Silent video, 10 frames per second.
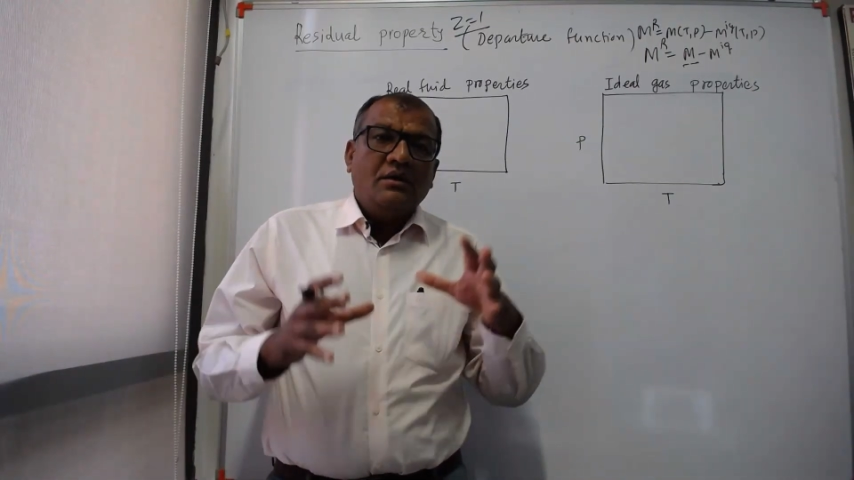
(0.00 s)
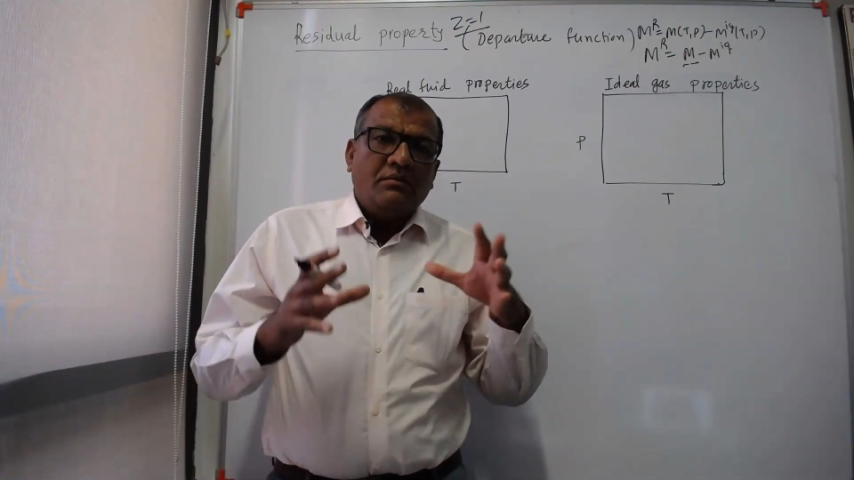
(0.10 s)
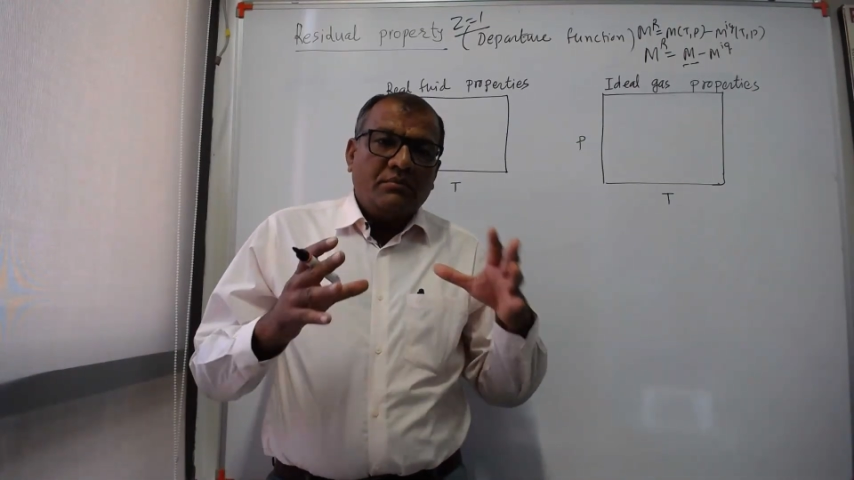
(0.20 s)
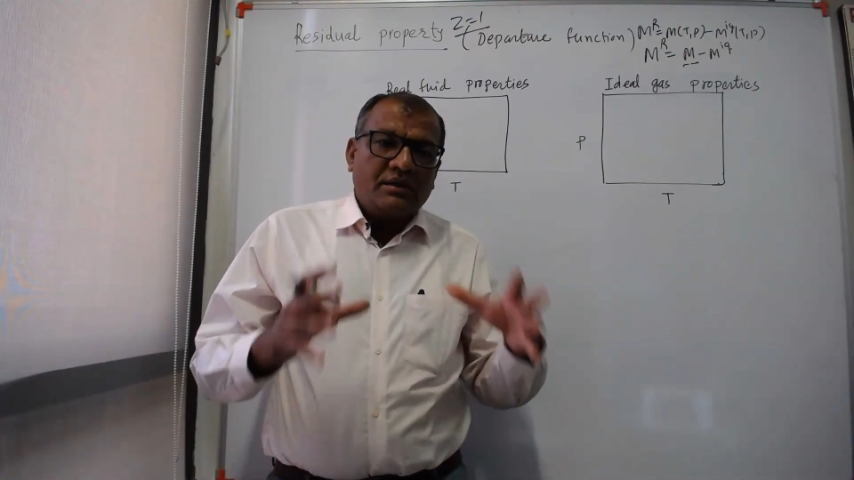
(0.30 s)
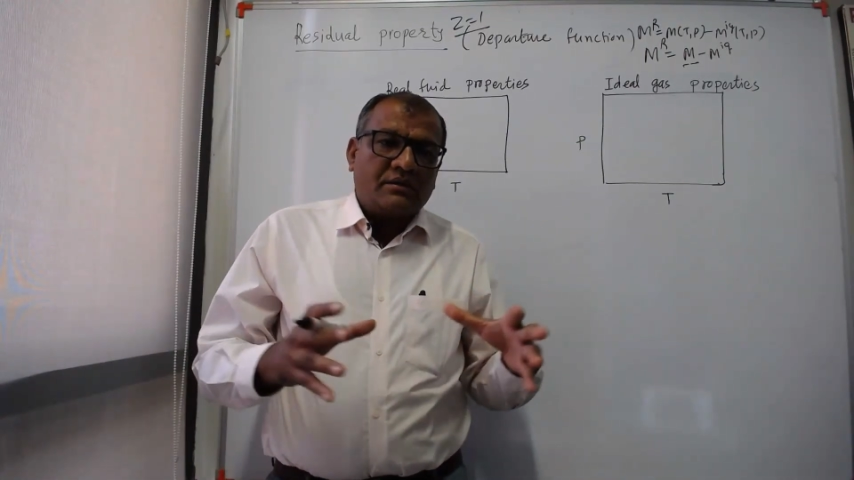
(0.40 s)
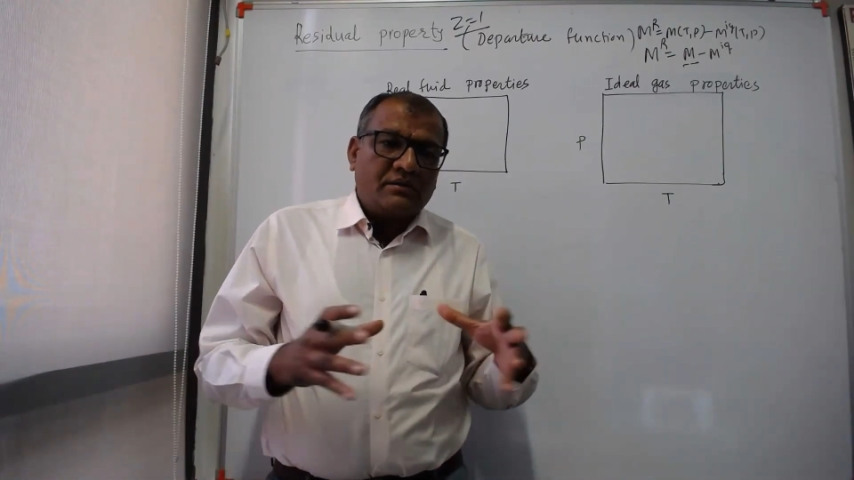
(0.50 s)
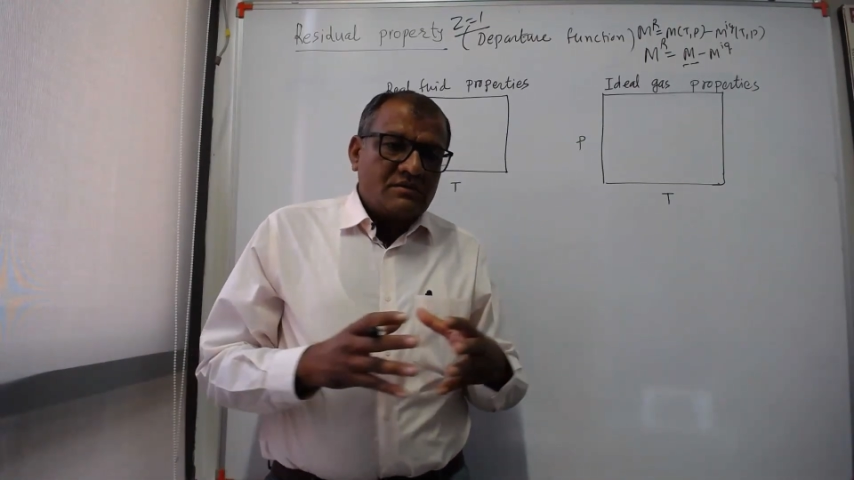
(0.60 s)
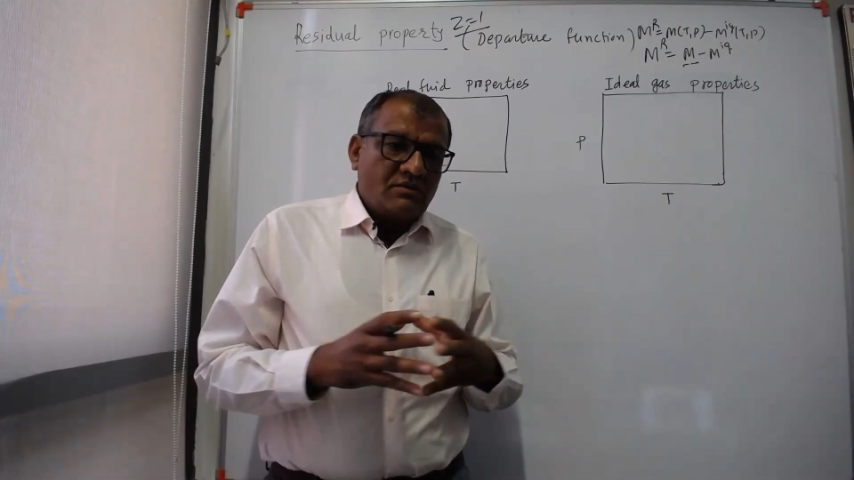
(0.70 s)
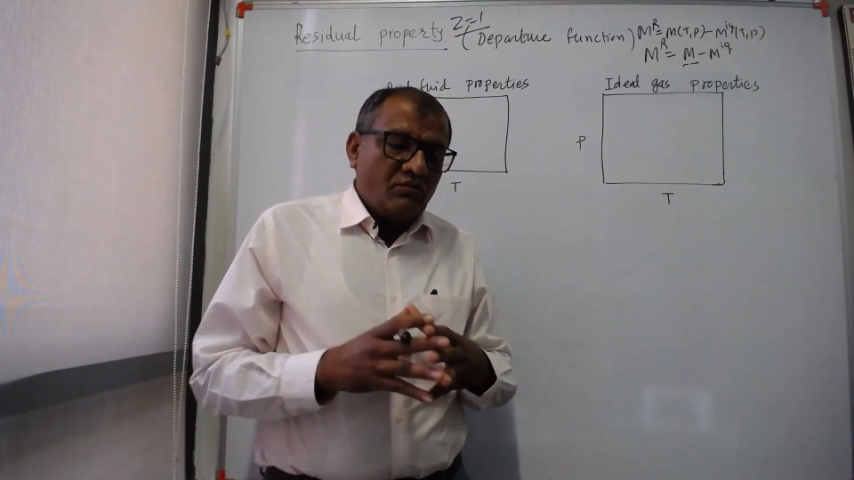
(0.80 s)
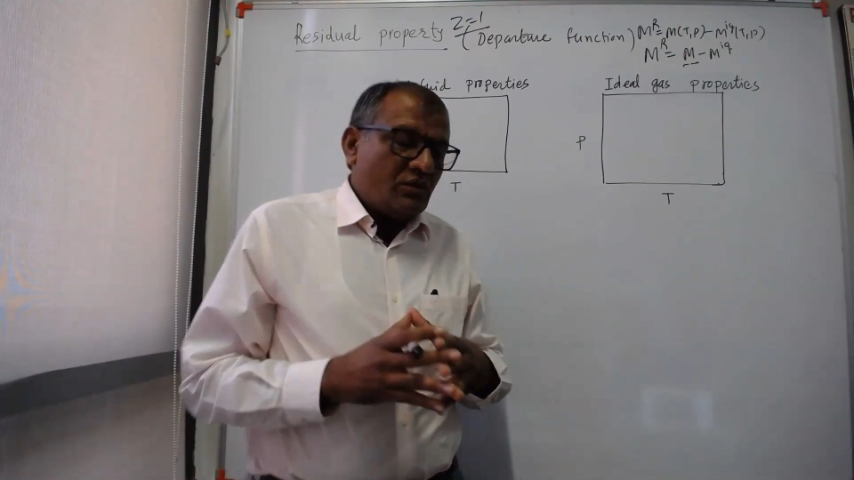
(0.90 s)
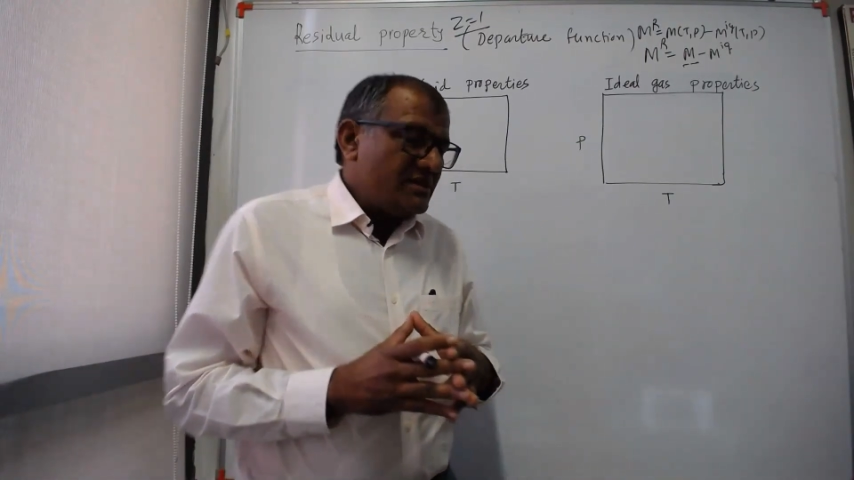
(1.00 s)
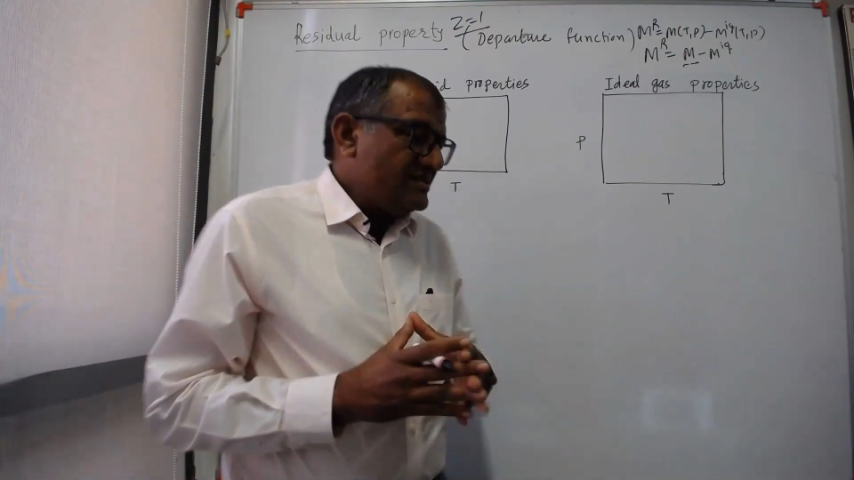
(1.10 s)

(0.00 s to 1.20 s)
but what is the